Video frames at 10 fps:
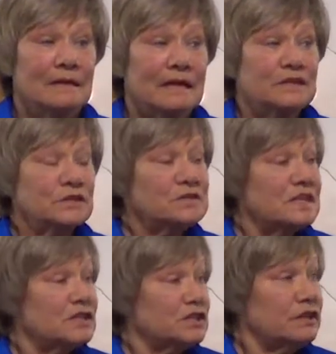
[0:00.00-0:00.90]
And Jill
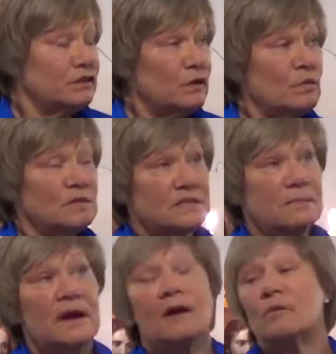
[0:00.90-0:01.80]
said she knew it was the
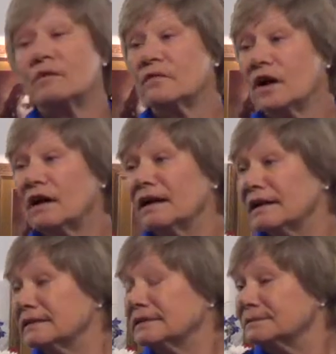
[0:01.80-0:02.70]
power of
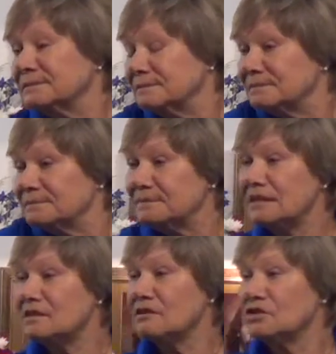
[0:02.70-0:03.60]
God.
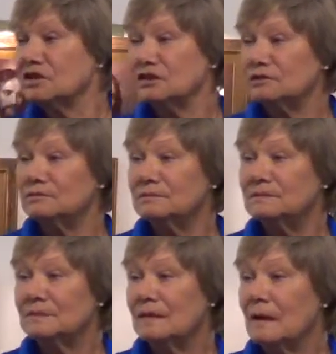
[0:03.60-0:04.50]
That's all she knew.
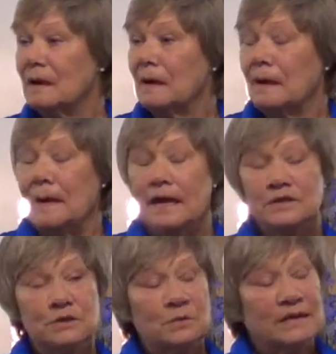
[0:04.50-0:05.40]
And
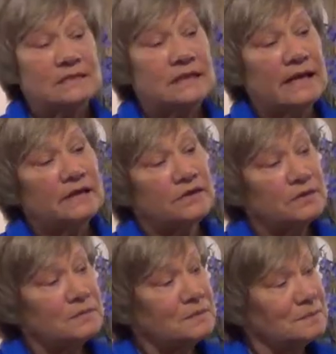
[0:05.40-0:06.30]
2 weeks
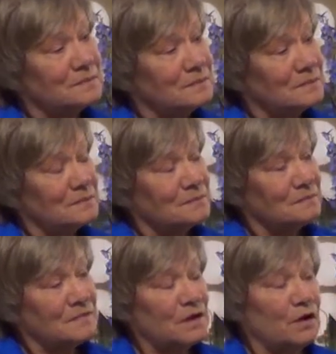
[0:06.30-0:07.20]
later,
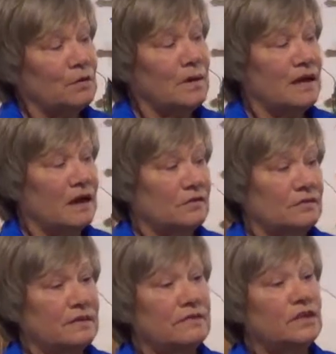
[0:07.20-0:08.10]
the
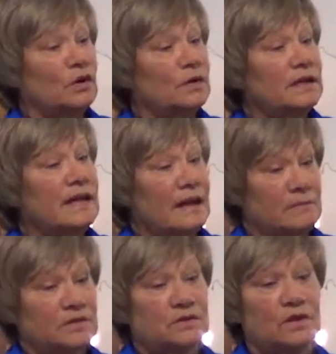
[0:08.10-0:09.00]
autobiography of a yogi came
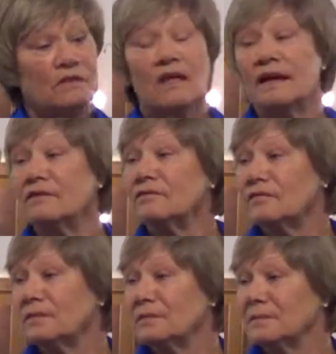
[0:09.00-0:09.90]
into her
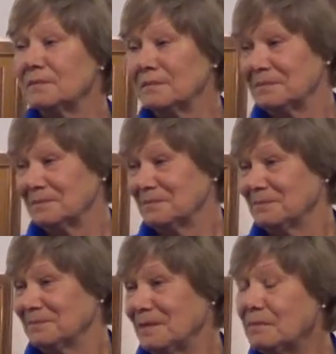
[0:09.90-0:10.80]
life.
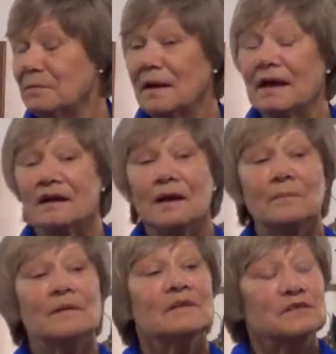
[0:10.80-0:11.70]
Let me back up.
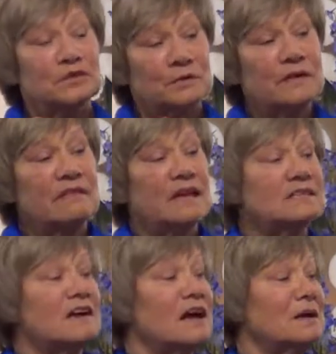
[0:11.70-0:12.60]
During that
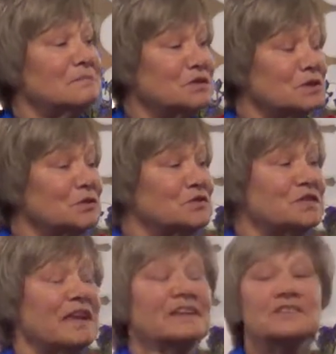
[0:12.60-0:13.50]
time, Jill
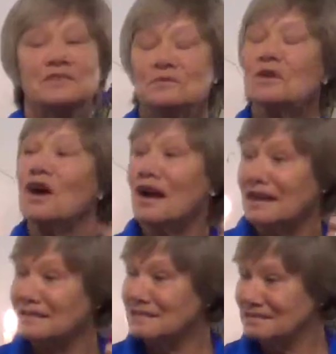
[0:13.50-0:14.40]
said to
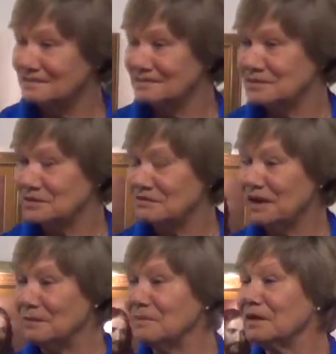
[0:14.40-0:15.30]
God, to
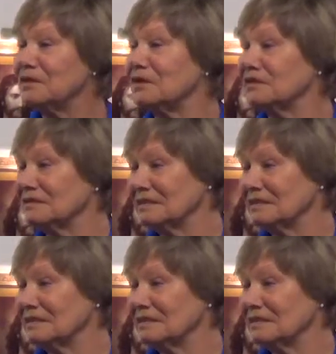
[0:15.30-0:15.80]
Divine Mother,